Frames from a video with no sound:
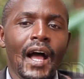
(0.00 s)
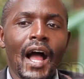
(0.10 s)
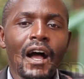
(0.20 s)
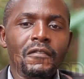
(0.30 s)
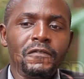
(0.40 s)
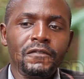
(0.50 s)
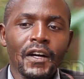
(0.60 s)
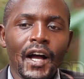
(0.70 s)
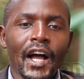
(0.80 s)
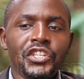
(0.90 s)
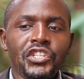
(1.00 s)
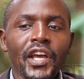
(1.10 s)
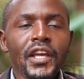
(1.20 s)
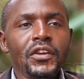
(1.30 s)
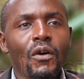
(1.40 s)
have a
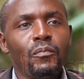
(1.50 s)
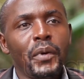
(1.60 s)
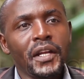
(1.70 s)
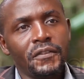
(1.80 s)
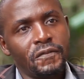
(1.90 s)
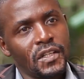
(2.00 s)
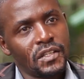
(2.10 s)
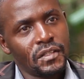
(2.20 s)
chain of benefit